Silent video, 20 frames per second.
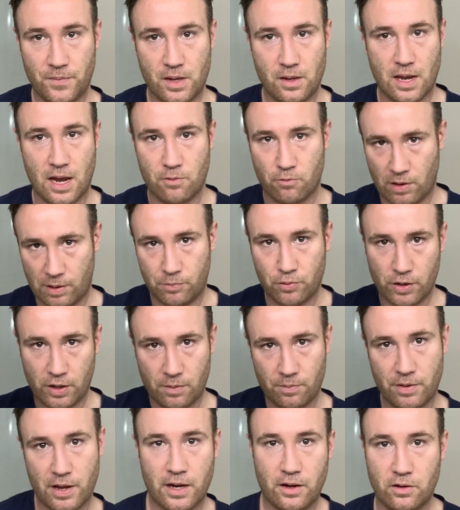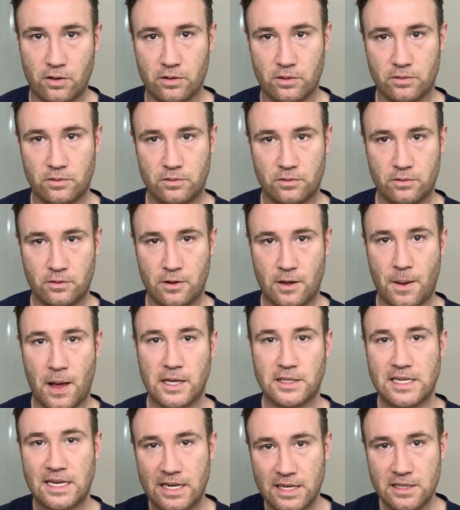and re-putting it back on.
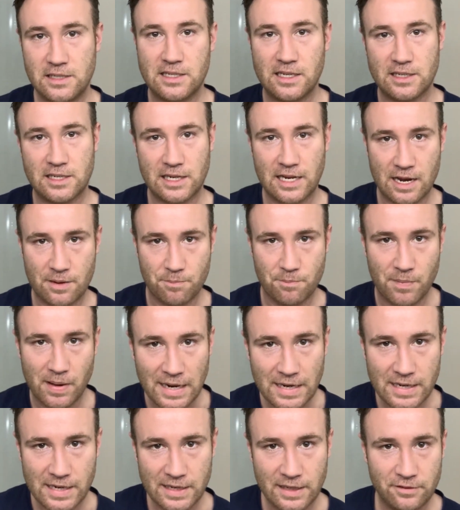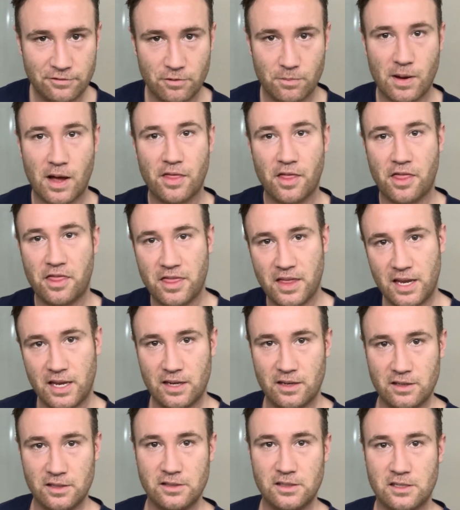It's easier to get money from other
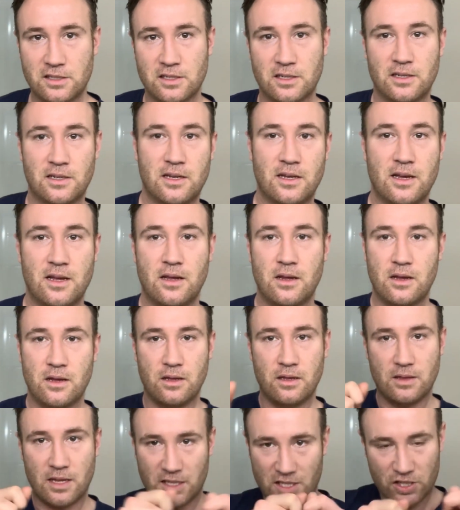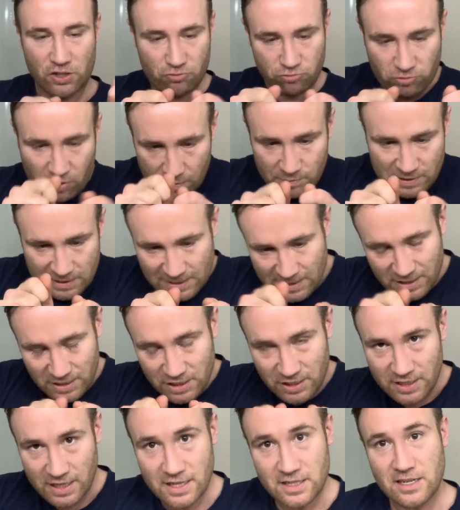things than scrubbing and
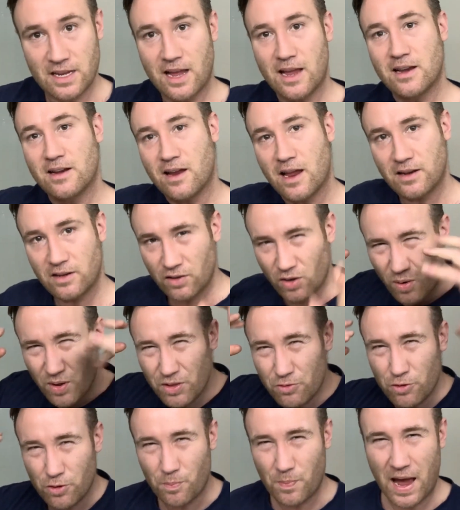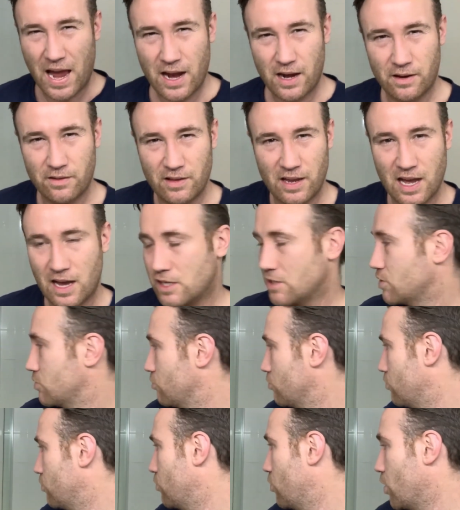shit and going through the pain of the ass
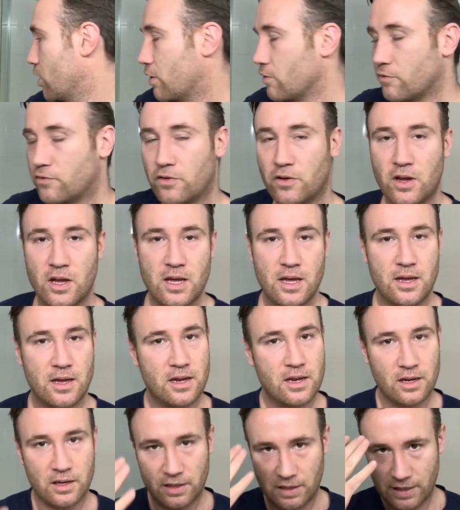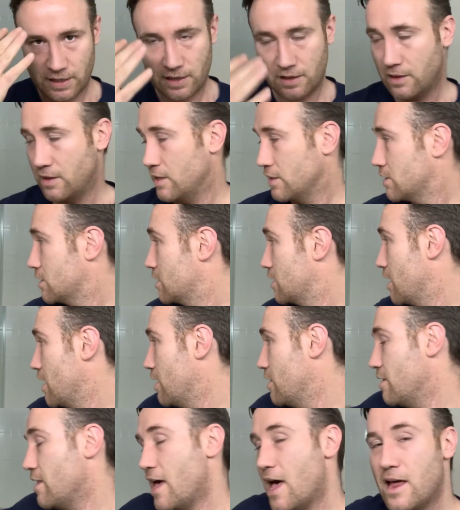work of cleaning this
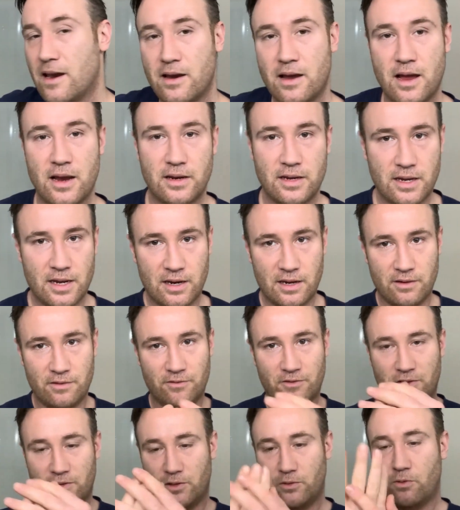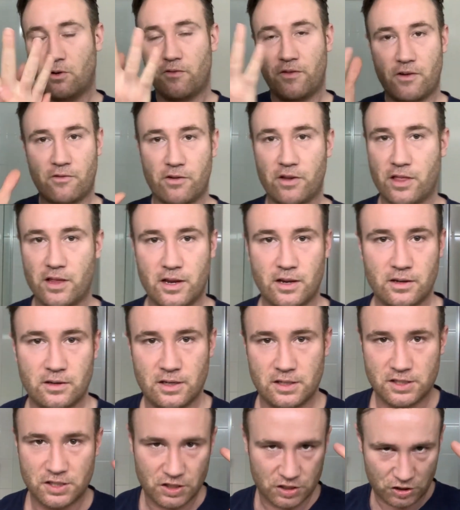and that and getting glue off everything.
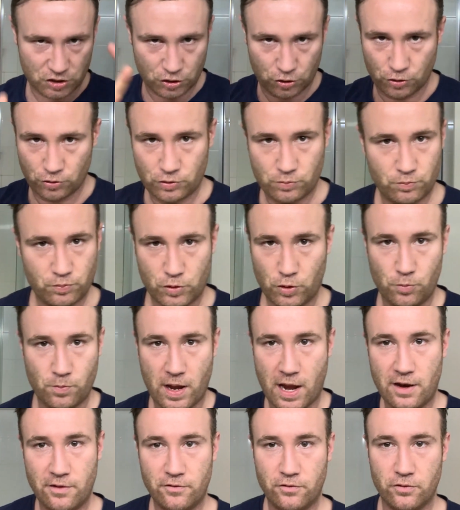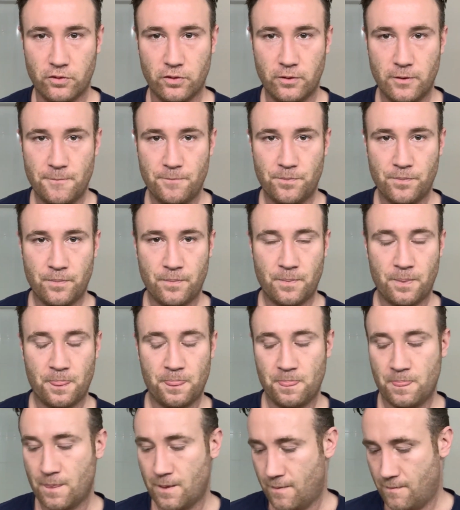It's just too painful.
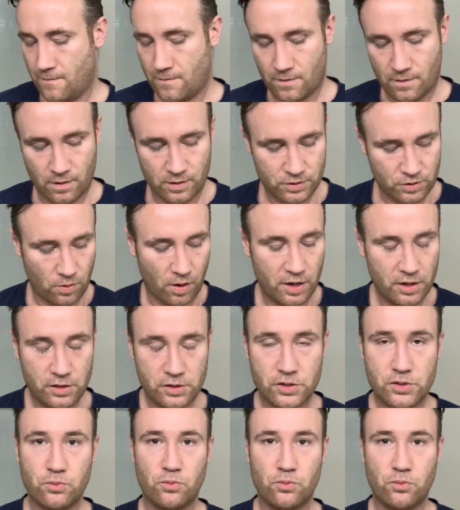So I use